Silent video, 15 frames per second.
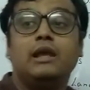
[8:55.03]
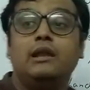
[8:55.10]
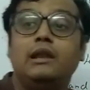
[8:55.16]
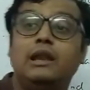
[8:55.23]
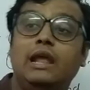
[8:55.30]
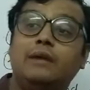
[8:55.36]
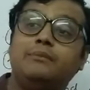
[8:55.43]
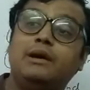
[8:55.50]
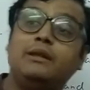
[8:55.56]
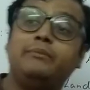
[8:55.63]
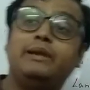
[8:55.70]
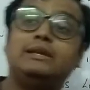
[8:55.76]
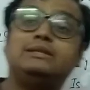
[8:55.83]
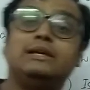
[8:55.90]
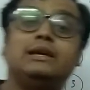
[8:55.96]
Labor
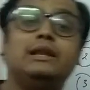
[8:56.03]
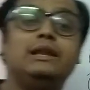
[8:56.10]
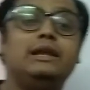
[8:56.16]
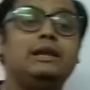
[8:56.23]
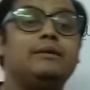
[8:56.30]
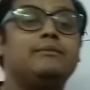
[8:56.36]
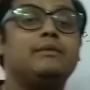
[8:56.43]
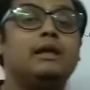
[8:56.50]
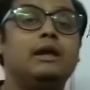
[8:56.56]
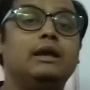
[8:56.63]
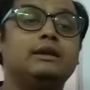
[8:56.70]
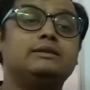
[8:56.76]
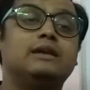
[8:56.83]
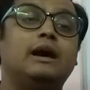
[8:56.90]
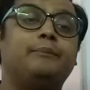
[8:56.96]
basically
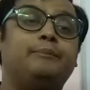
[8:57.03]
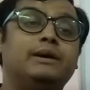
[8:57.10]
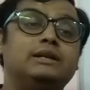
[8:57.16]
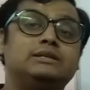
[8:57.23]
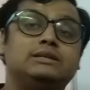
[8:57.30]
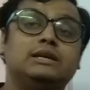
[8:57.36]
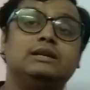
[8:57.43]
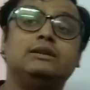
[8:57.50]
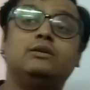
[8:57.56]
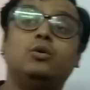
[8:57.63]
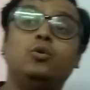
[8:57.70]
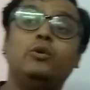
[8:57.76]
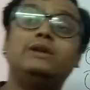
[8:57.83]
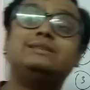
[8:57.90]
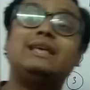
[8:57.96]
is a person
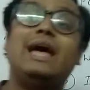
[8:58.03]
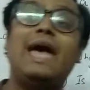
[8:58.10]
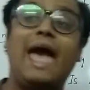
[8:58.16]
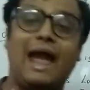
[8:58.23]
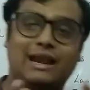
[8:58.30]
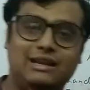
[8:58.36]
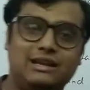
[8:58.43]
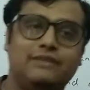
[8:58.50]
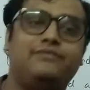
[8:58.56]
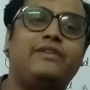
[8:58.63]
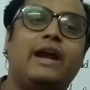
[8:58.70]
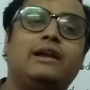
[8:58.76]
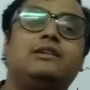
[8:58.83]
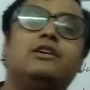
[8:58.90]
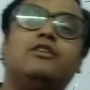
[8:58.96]
who is an active
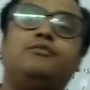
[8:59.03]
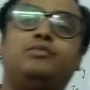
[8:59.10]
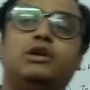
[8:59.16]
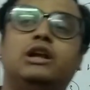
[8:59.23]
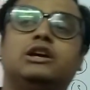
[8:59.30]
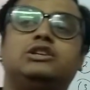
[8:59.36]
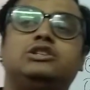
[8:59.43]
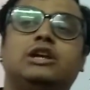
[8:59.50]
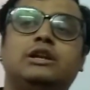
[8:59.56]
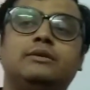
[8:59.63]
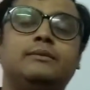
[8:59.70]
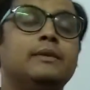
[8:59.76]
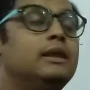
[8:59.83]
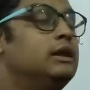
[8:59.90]
factor of production.